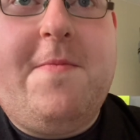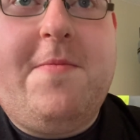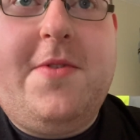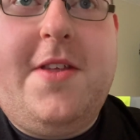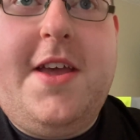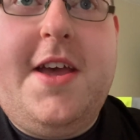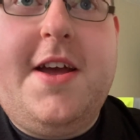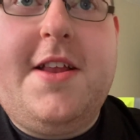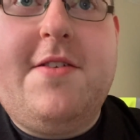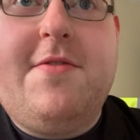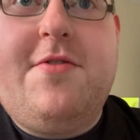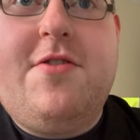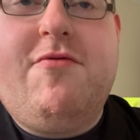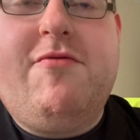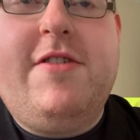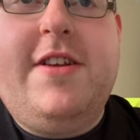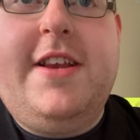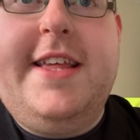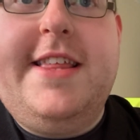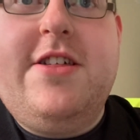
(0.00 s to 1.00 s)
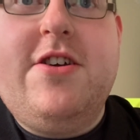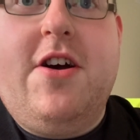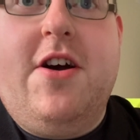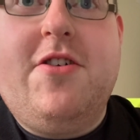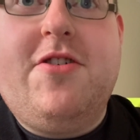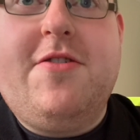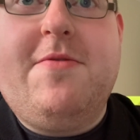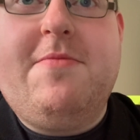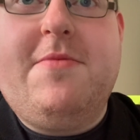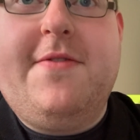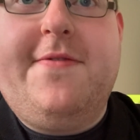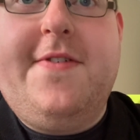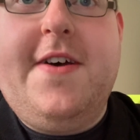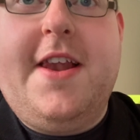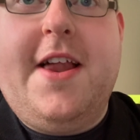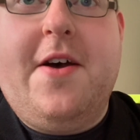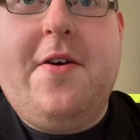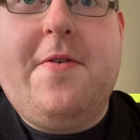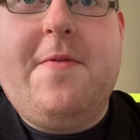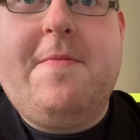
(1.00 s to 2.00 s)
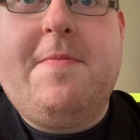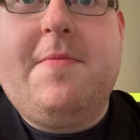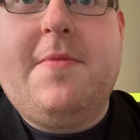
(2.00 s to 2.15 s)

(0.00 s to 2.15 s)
the Strictly judge, the fellow,